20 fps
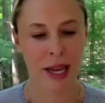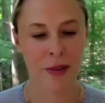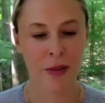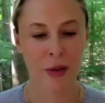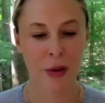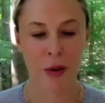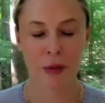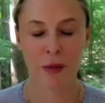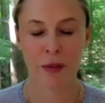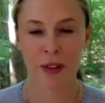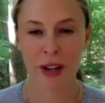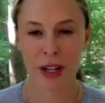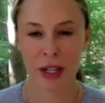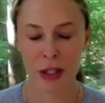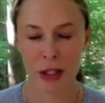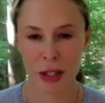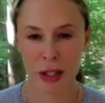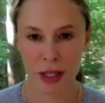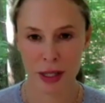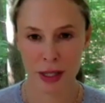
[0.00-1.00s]
If you can finish
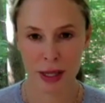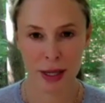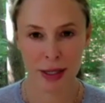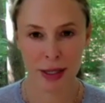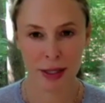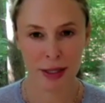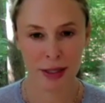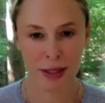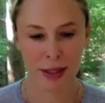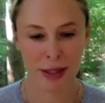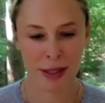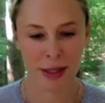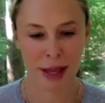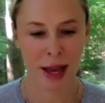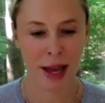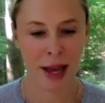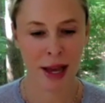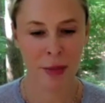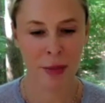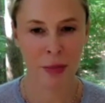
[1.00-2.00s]
this sentence,
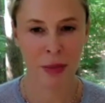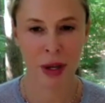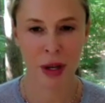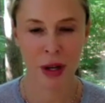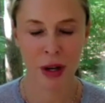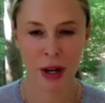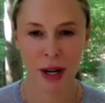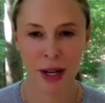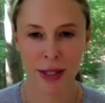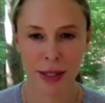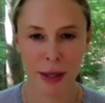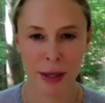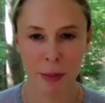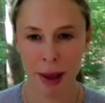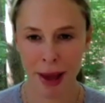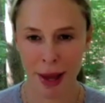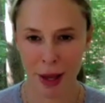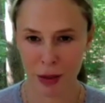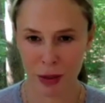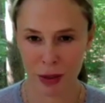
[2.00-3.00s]
I'm curious
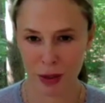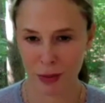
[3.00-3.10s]
about